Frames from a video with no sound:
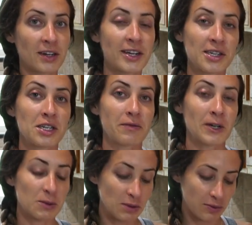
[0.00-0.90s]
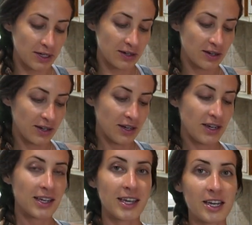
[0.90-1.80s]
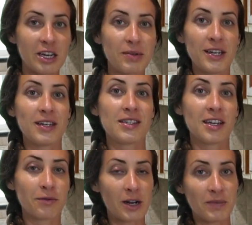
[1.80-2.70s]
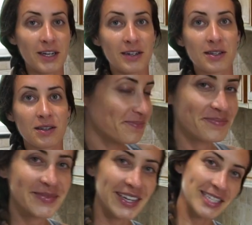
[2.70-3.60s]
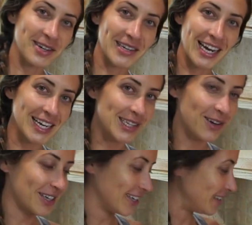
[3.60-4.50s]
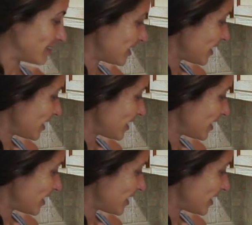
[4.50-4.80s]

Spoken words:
There is a difference between kidney beans and red beans. It's okay. It's all good.